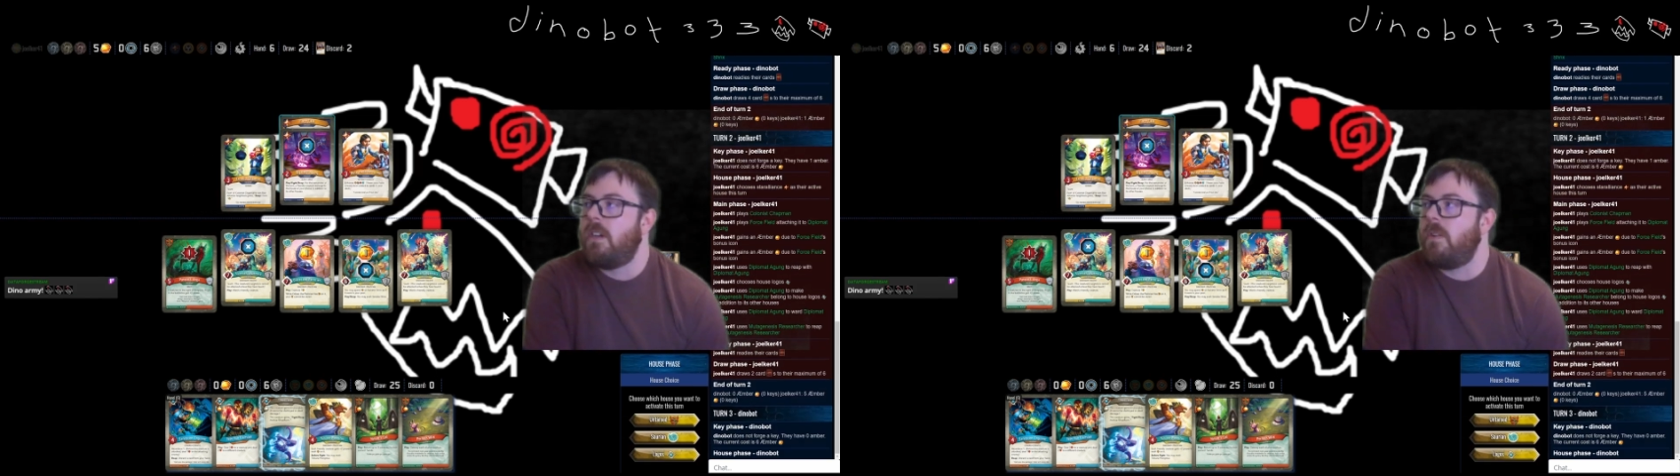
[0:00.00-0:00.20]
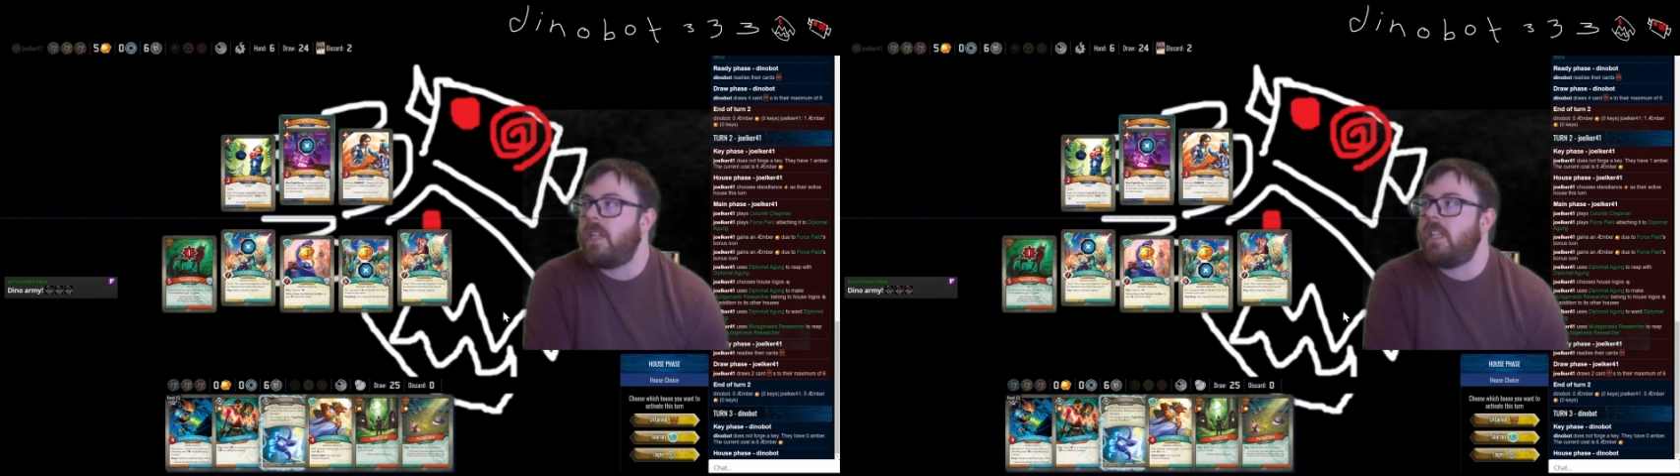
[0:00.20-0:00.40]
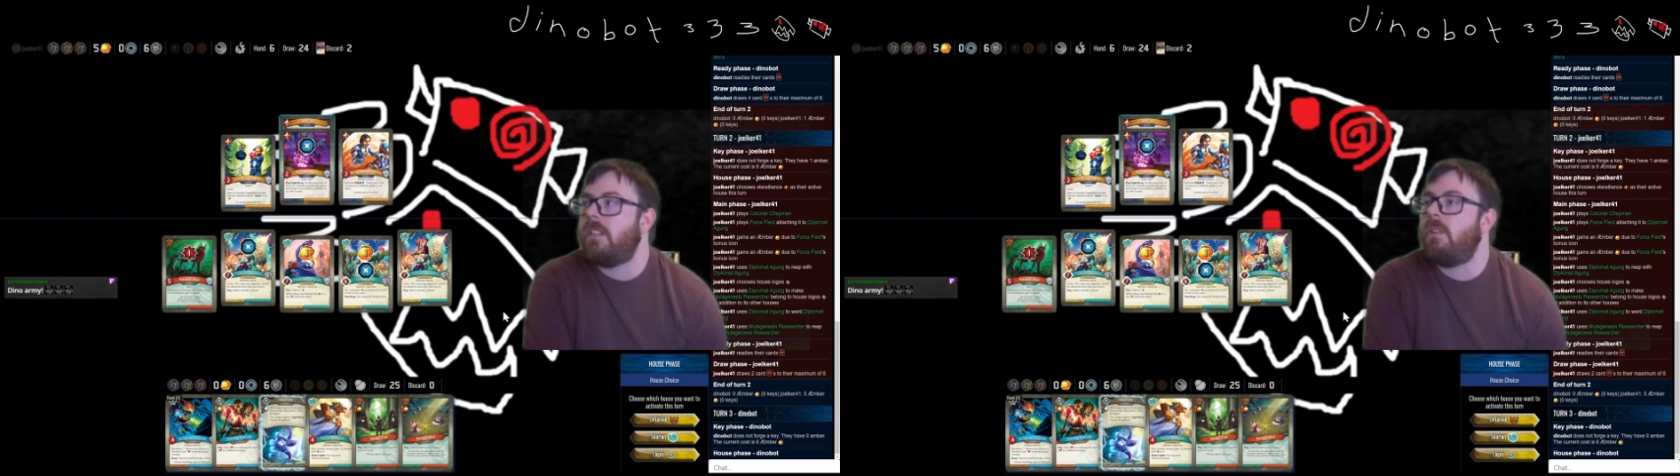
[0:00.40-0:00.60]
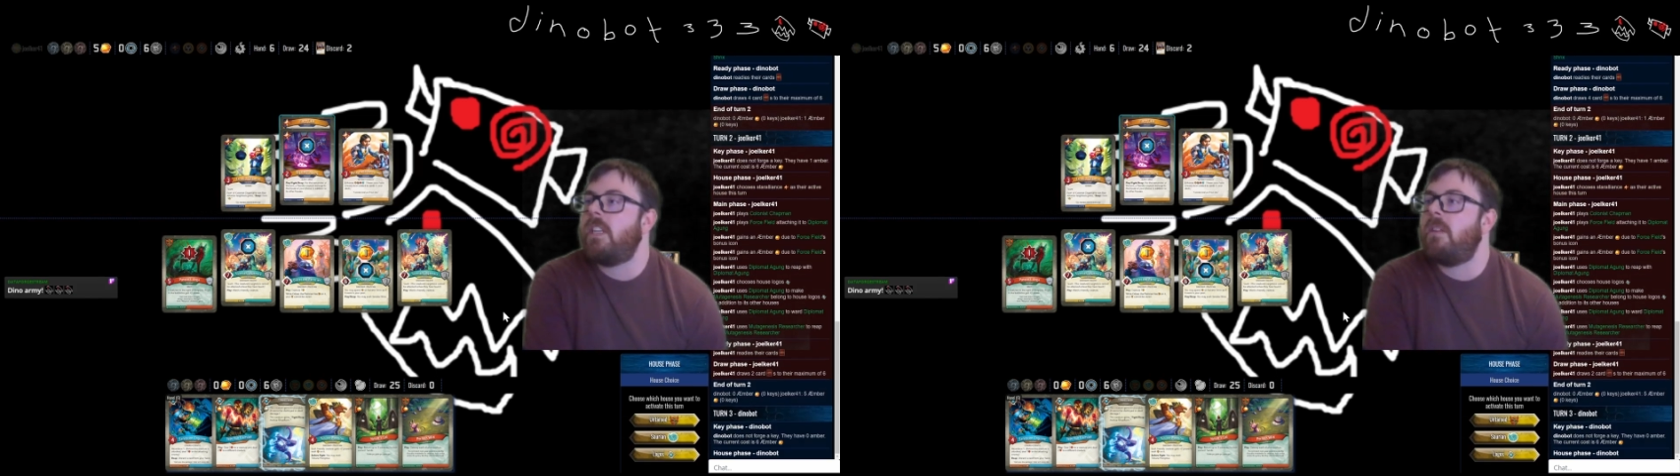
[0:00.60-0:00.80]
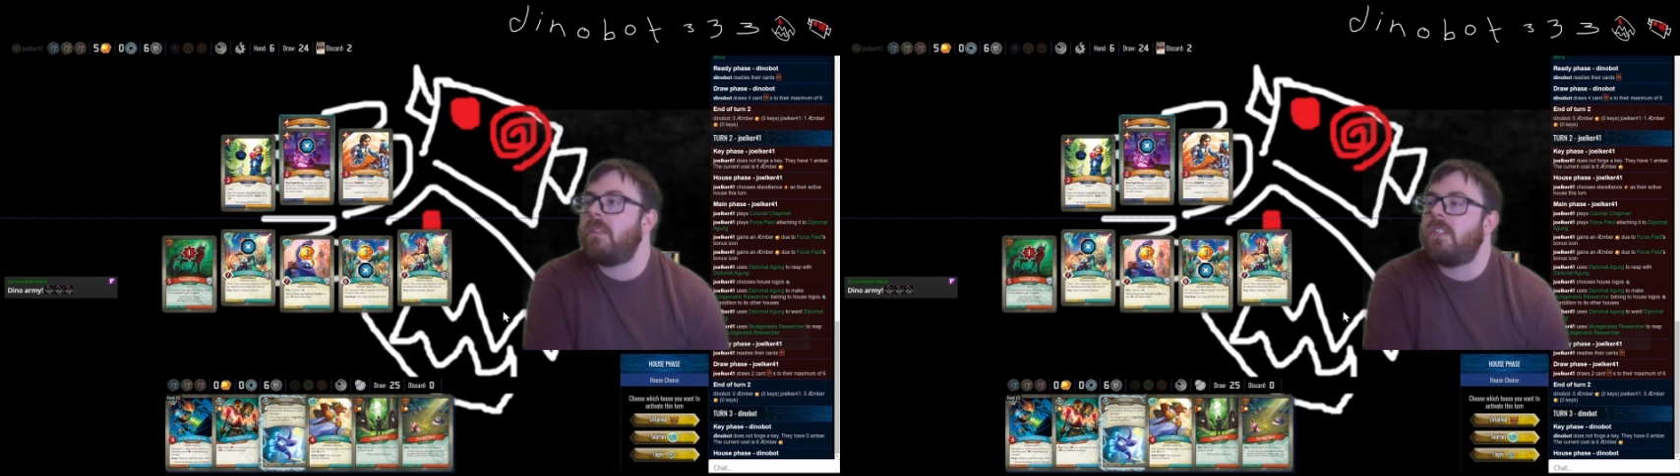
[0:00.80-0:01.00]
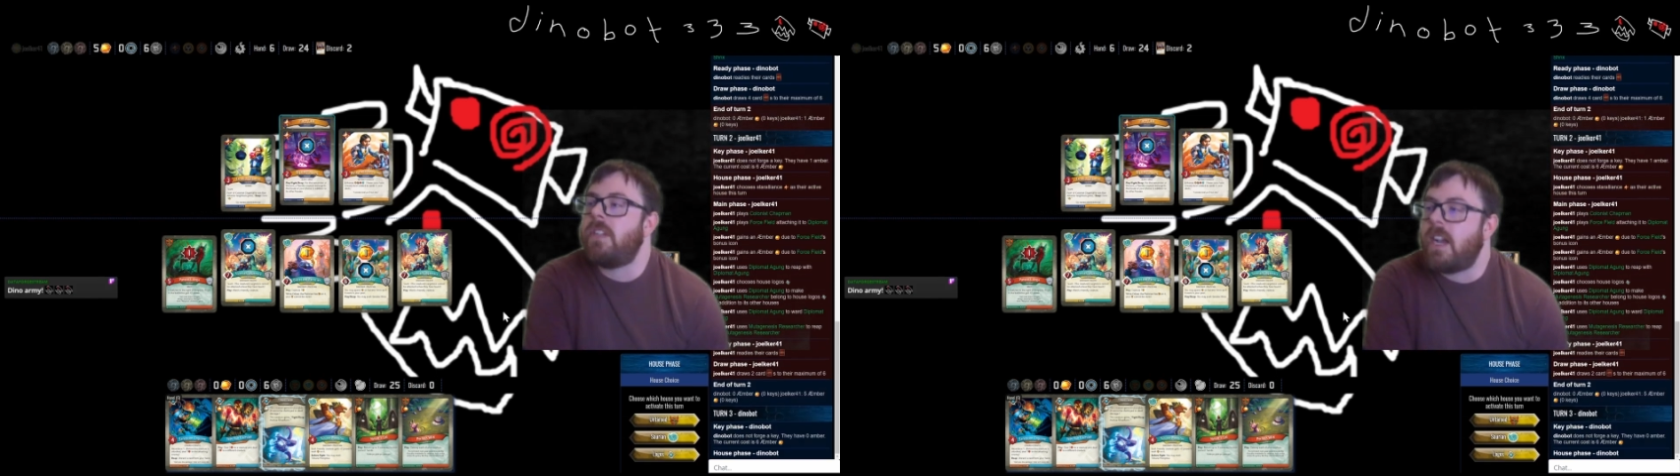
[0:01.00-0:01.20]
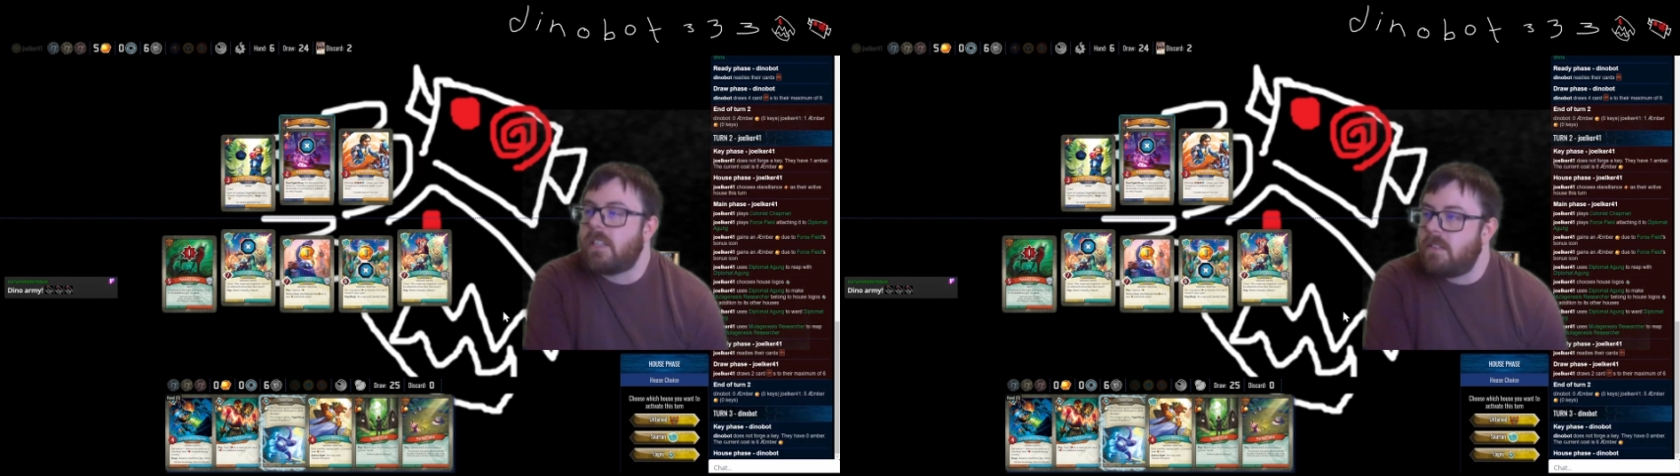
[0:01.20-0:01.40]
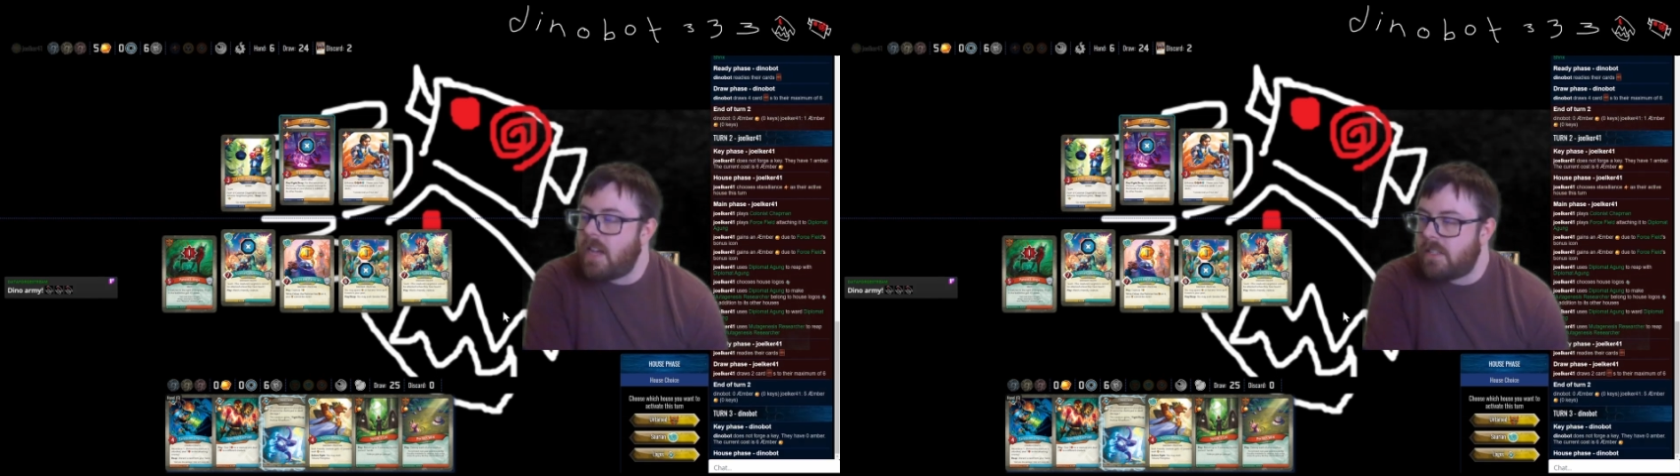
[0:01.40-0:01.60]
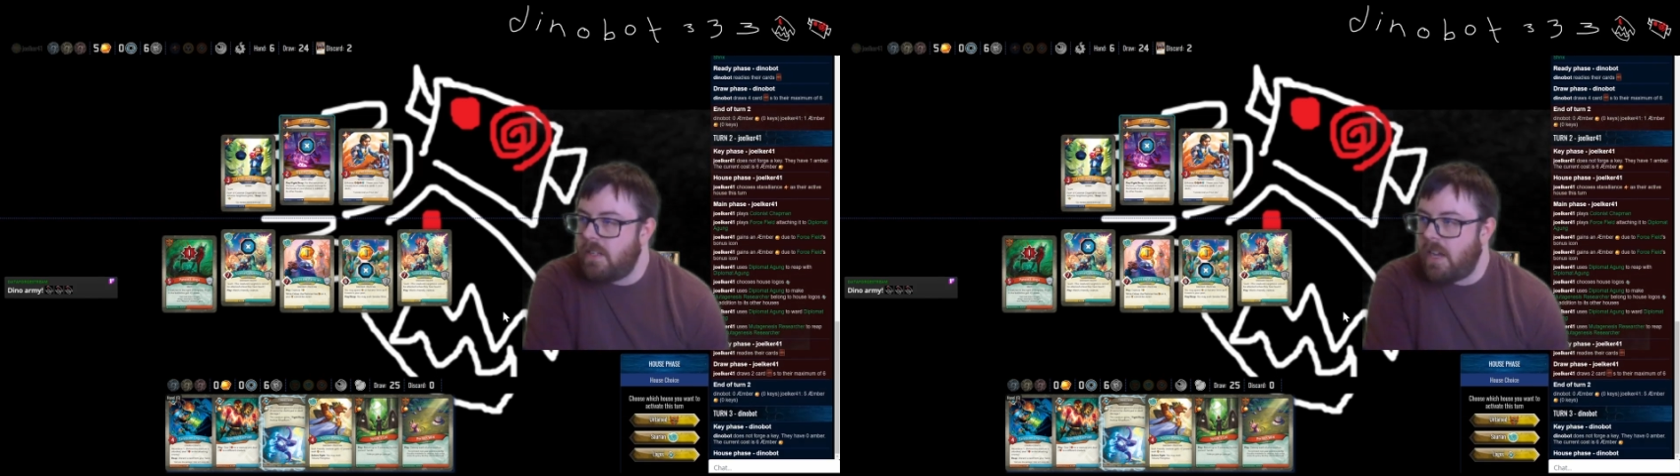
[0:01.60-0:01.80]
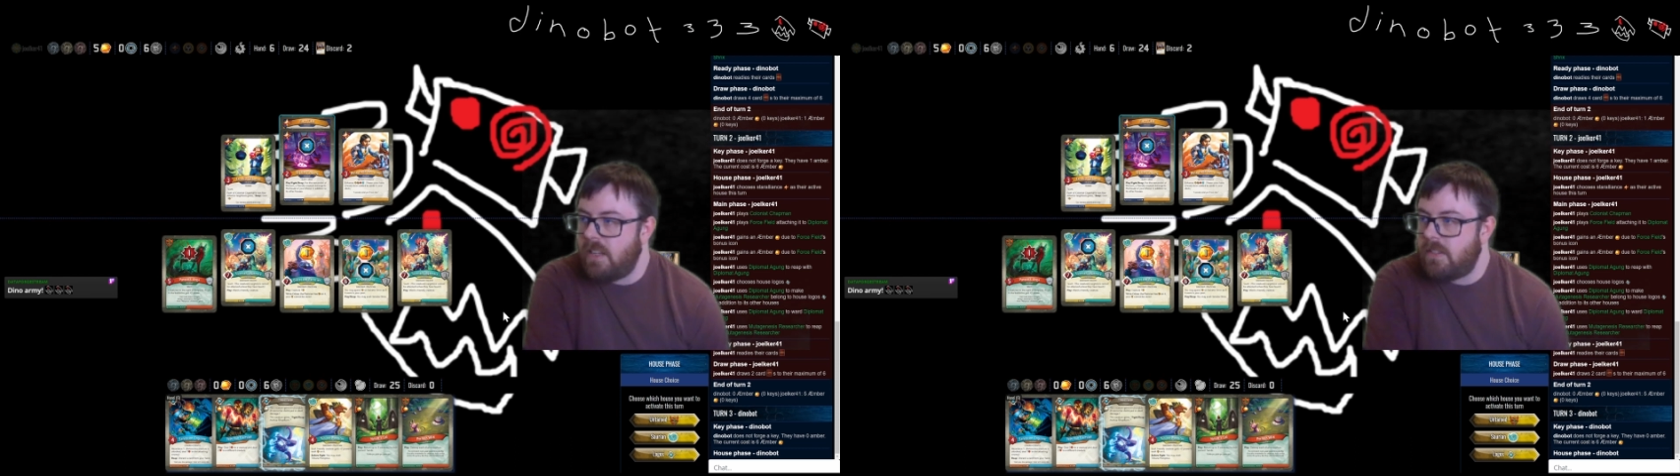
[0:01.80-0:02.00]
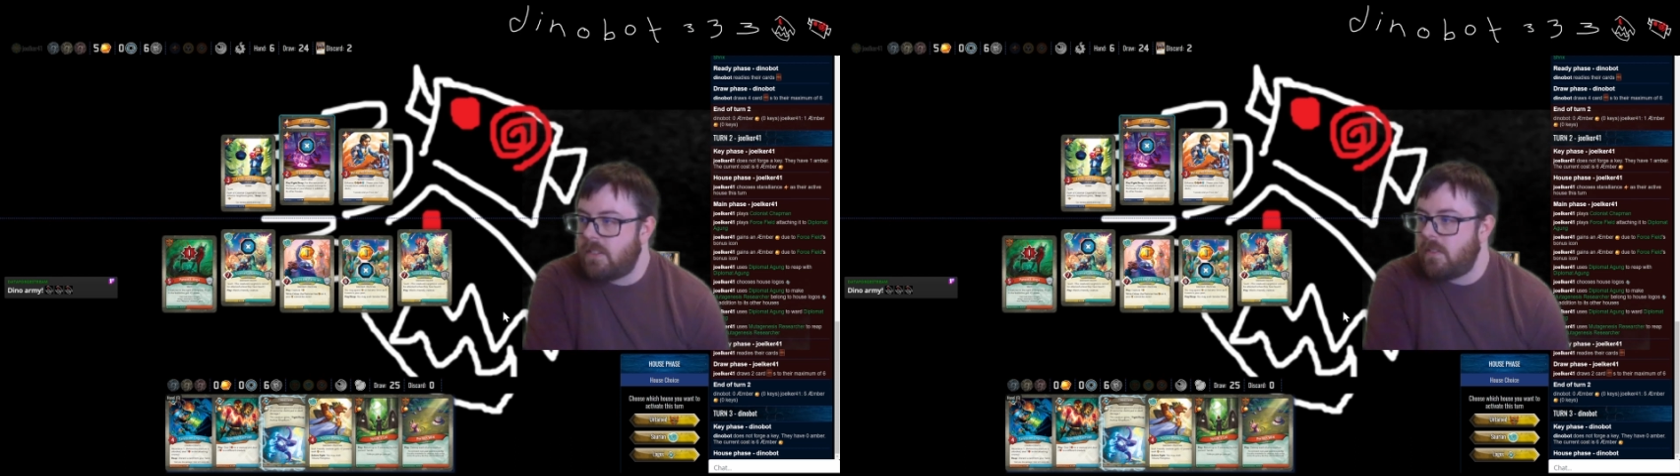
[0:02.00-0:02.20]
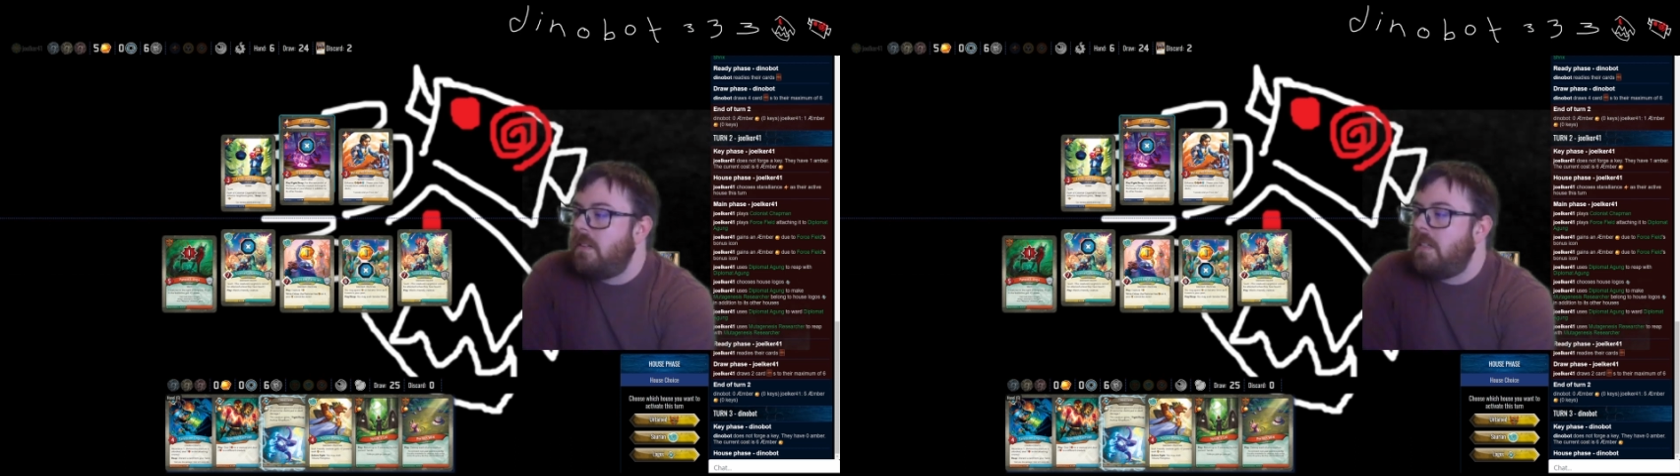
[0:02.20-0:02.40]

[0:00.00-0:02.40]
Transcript: Well, they don't get up to check, so that's nice.